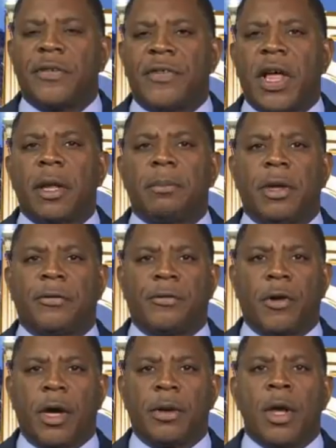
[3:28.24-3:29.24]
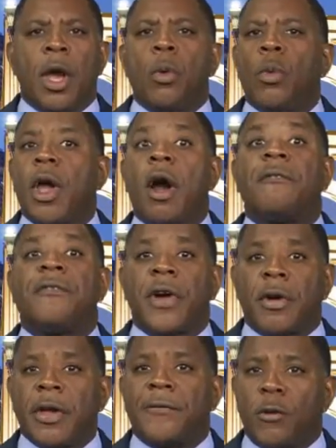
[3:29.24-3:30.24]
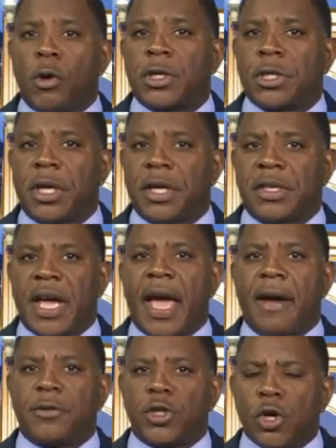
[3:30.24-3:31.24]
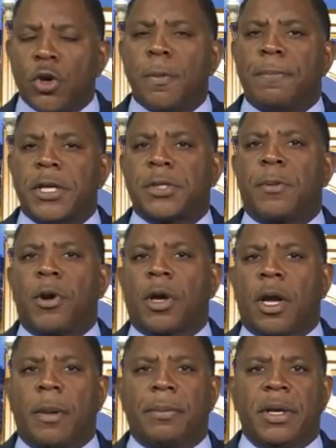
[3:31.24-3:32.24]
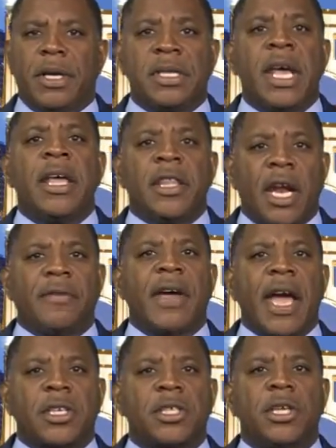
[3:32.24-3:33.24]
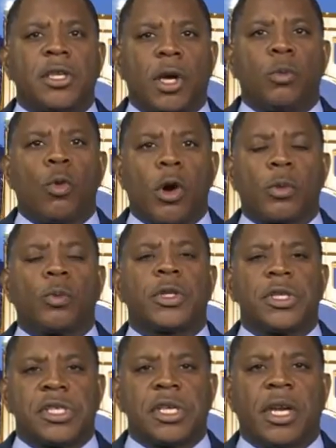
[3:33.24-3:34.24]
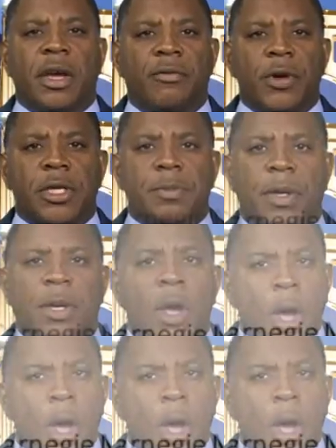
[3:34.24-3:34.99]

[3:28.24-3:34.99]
development front, we are very fortunate to have 2 Pittsburgh companies that have actually done work with the city of Richmond.